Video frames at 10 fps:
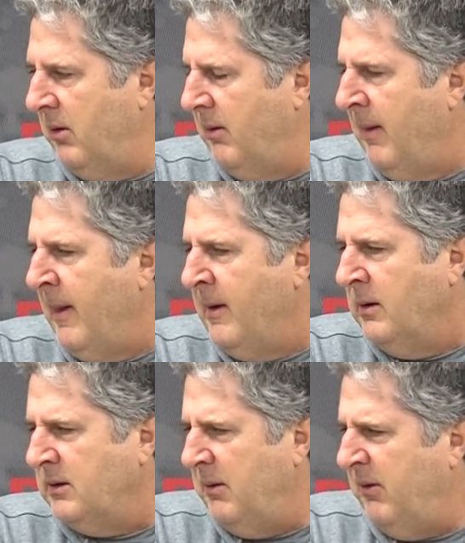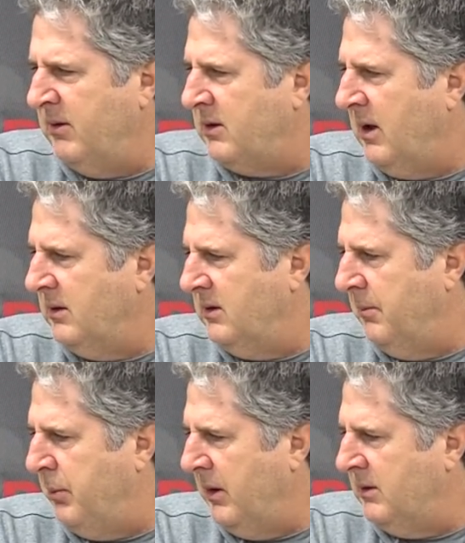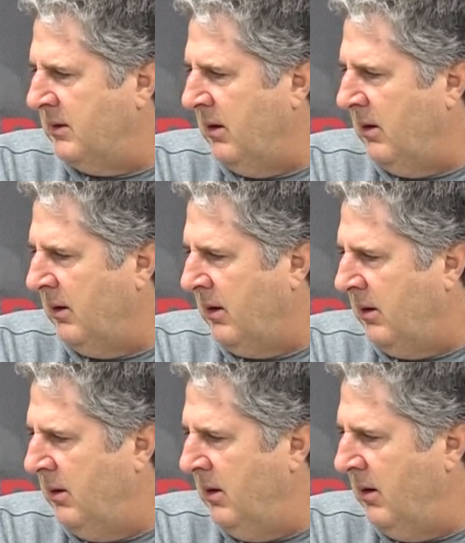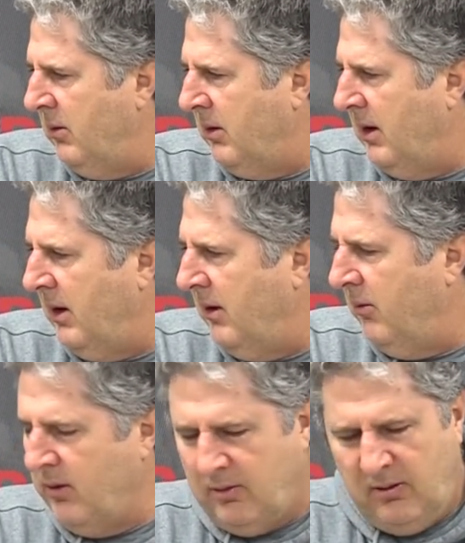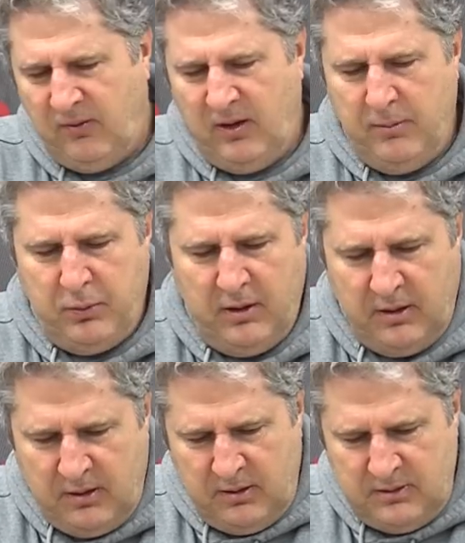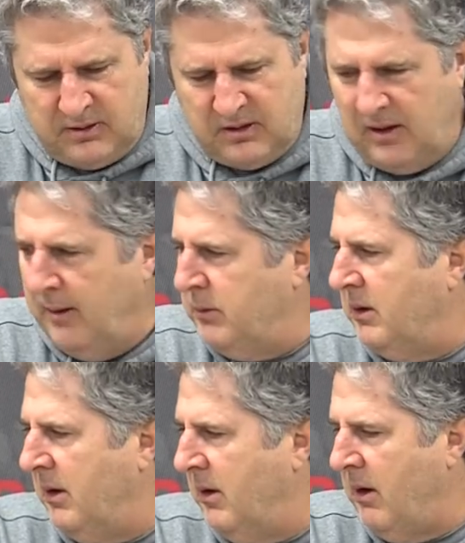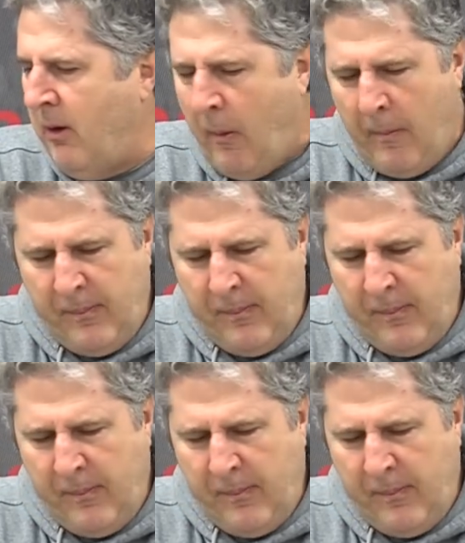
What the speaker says: And some of it's because he's a big, solid, you know, guy and runs his feet pretty good and slams it in there.